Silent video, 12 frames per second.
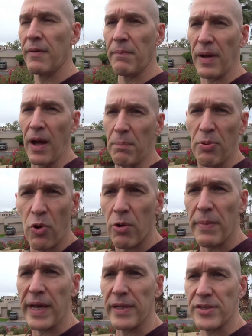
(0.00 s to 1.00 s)
a poor
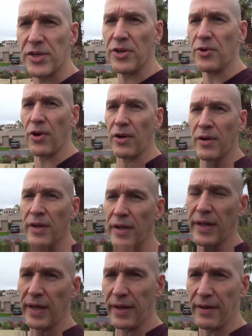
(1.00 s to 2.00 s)
man's cure
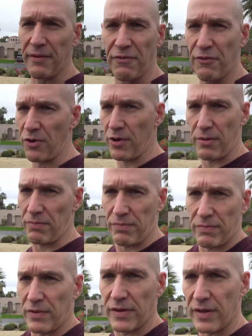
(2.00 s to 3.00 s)
for
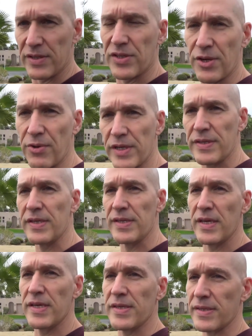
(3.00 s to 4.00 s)
serious
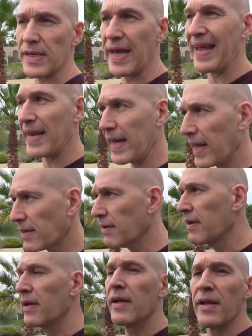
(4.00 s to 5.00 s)
diseases, and yet
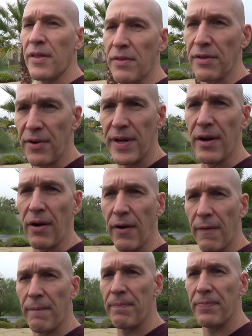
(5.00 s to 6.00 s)
they're here.
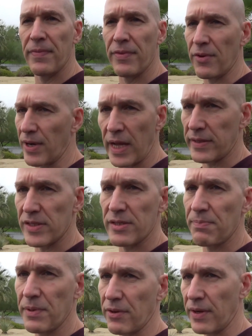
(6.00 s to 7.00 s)
They're not
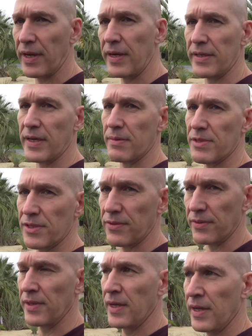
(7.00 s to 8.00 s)
disappearing anytime soon.
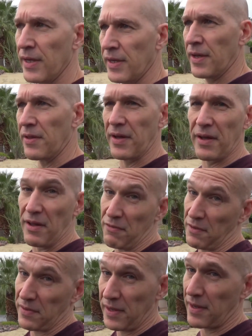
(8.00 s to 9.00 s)
If
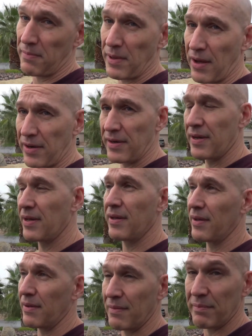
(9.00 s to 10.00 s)
you think about it,
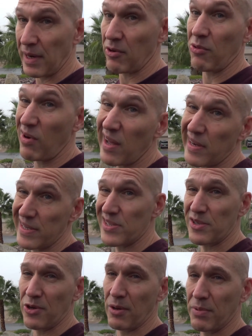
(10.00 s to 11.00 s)
marijuana is
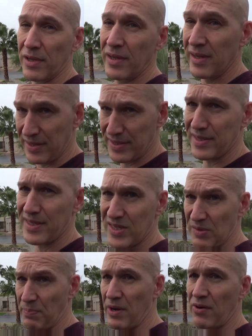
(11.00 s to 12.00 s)
an herb. Is it
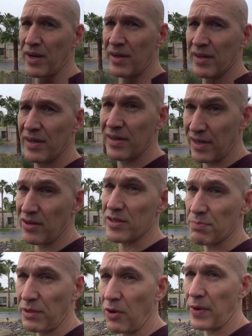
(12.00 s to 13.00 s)
disappearing? No, it's
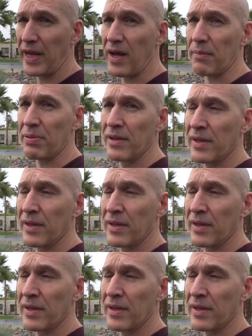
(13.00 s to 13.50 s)
blowing up.